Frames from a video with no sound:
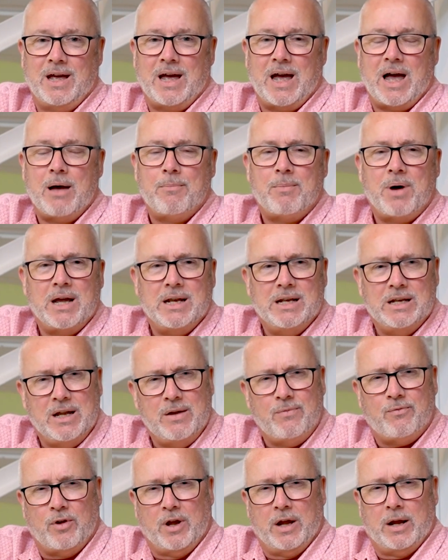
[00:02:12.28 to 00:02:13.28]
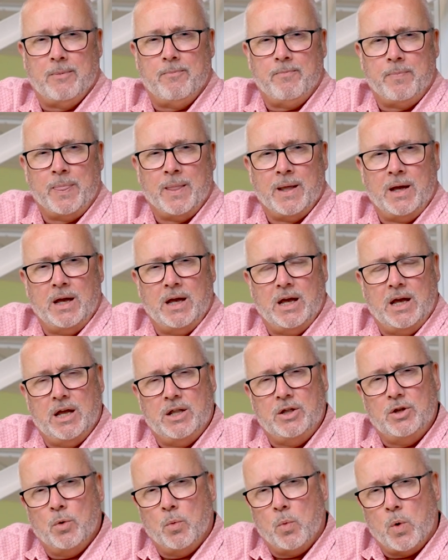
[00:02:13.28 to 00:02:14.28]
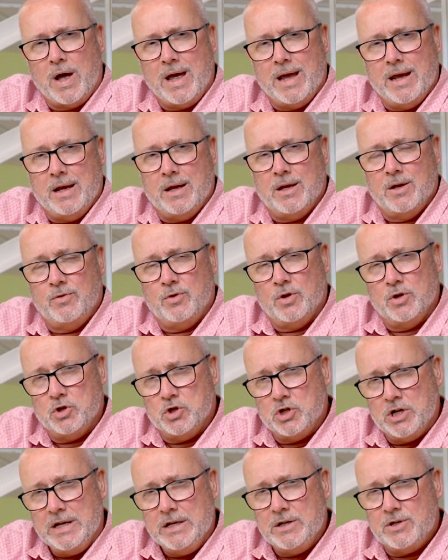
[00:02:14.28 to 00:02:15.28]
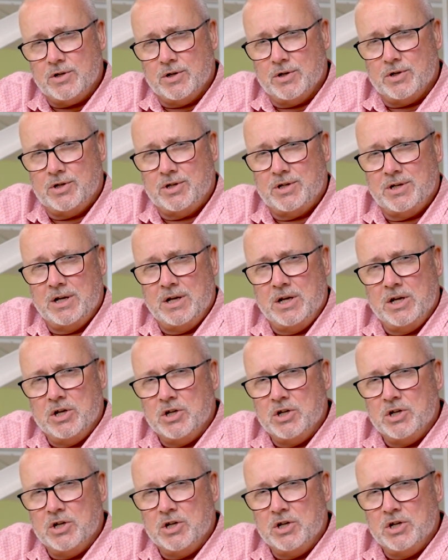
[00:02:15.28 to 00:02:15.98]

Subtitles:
Am I living in the way that Jesus